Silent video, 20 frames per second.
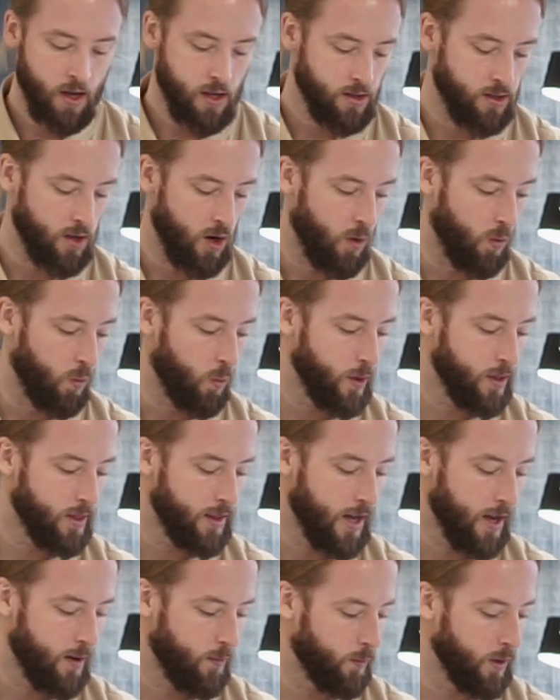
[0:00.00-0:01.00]
So with
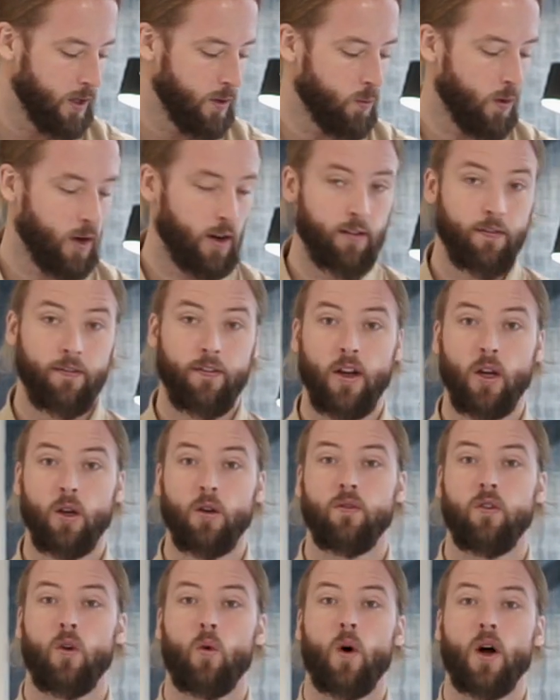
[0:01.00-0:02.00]
that, we want to thank
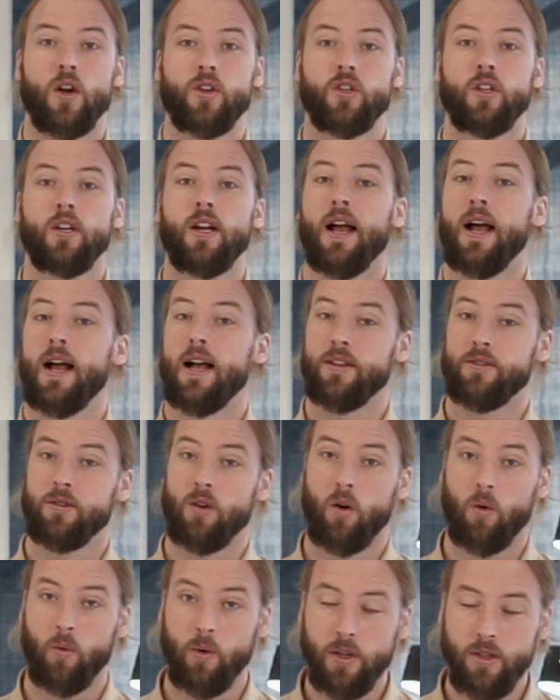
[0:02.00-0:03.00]
you for watching as
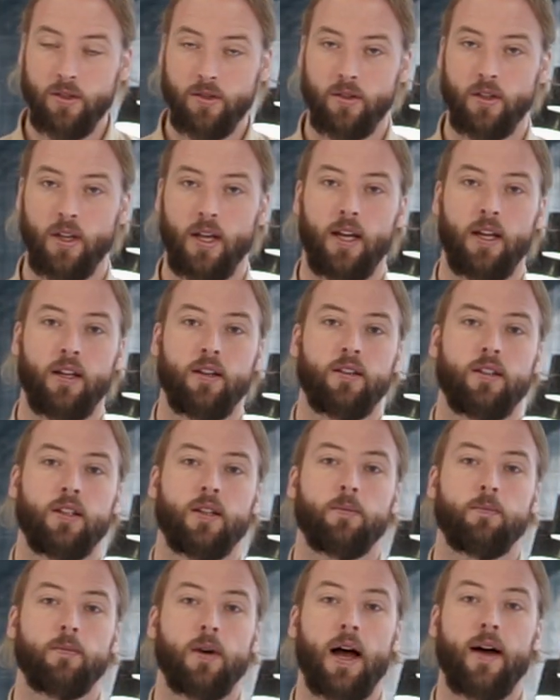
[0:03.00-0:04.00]
always, and
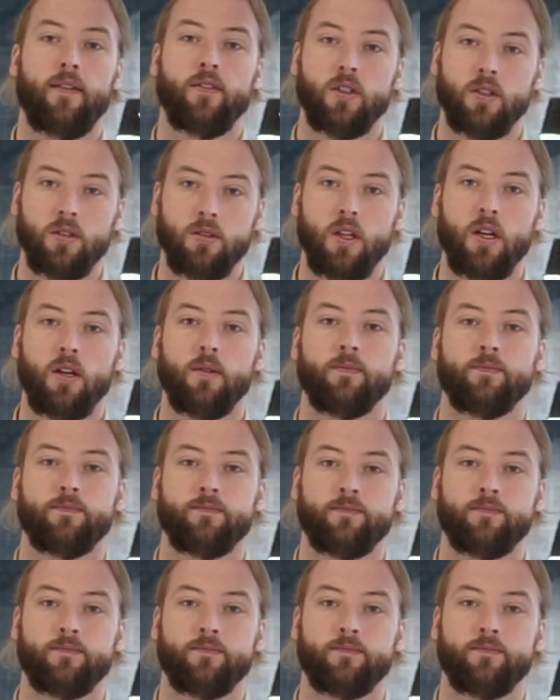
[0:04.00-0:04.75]
have a good day.